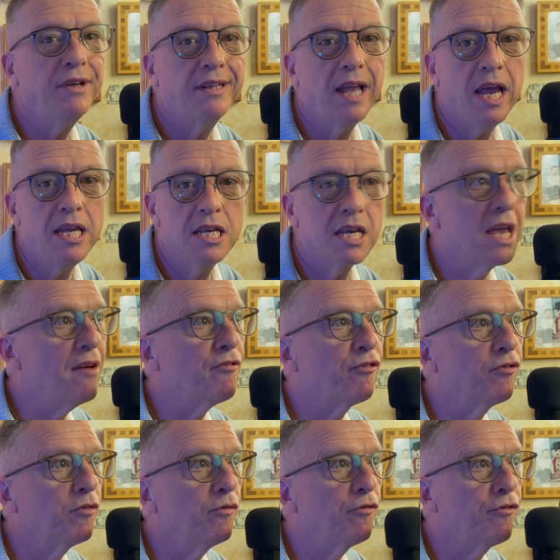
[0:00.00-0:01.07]
day you get
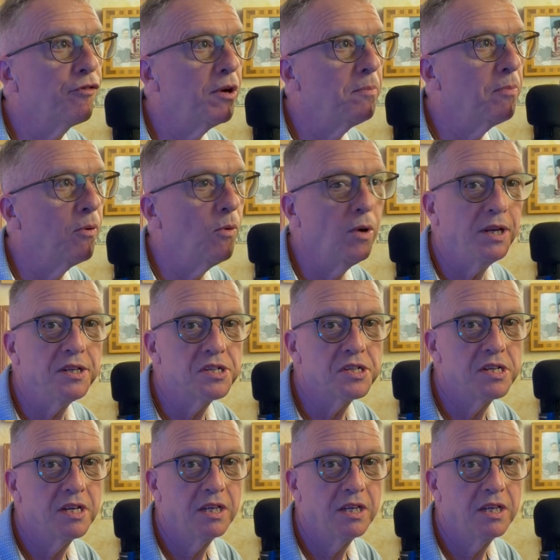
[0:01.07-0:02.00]
free points